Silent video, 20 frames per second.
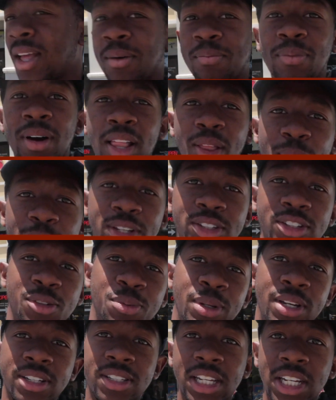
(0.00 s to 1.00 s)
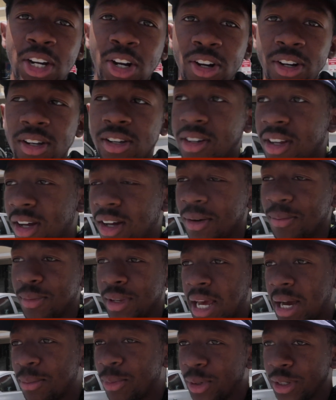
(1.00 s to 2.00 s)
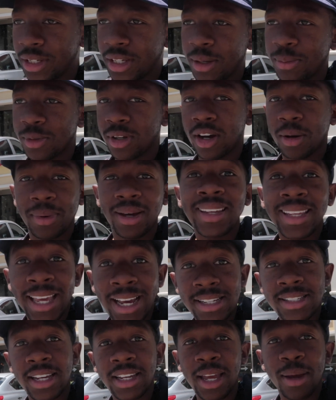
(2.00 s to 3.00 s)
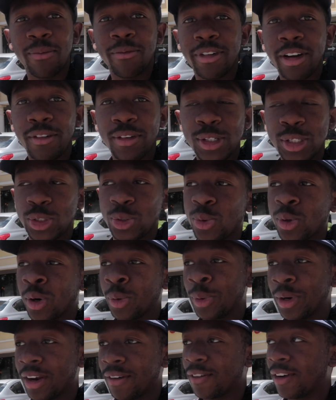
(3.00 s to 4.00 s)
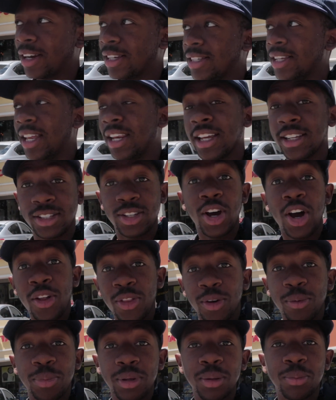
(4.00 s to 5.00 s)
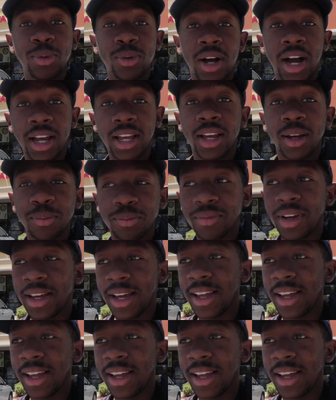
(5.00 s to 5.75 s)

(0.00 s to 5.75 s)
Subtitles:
By the way, just because I heard that boy Dame talking about, yes, I am very short. Whenever I stand next to other people, I am,